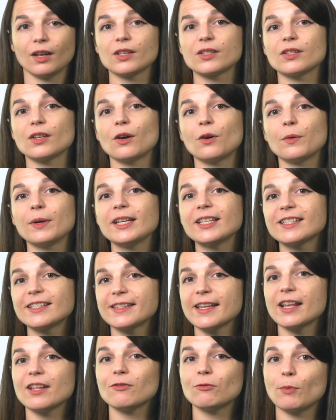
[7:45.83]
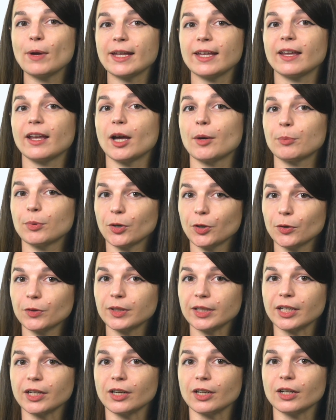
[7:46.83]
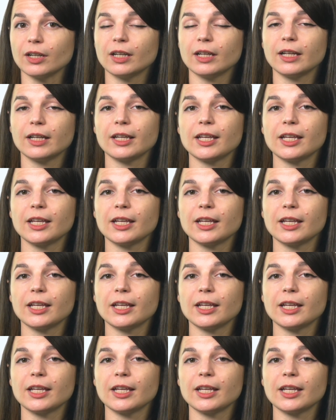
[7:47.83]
So instead of waking up earlier,